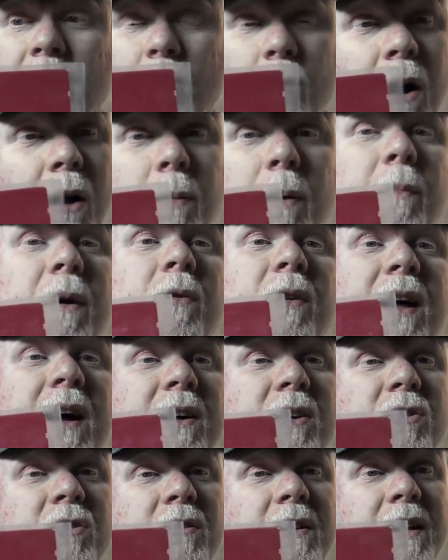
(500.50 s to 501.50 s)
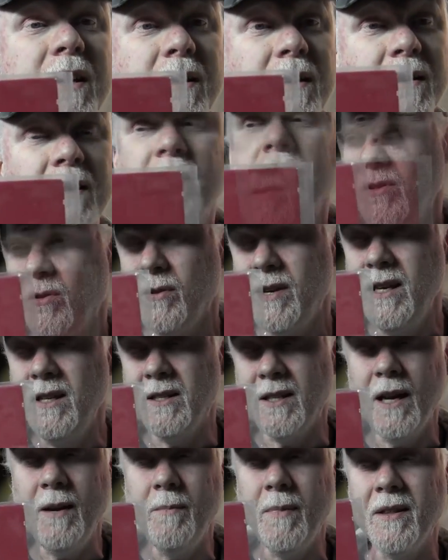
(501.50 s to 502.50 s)
new album out, actually. So he
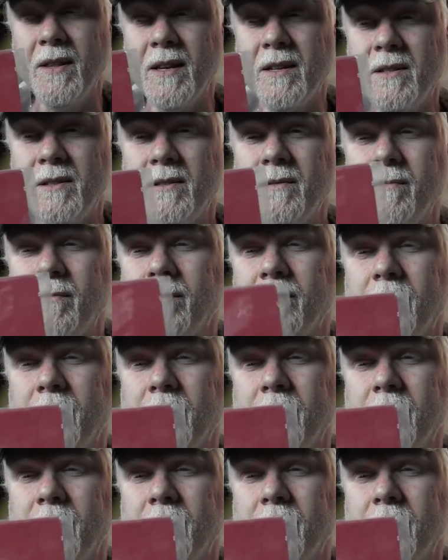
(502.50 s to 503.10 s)
sent me this.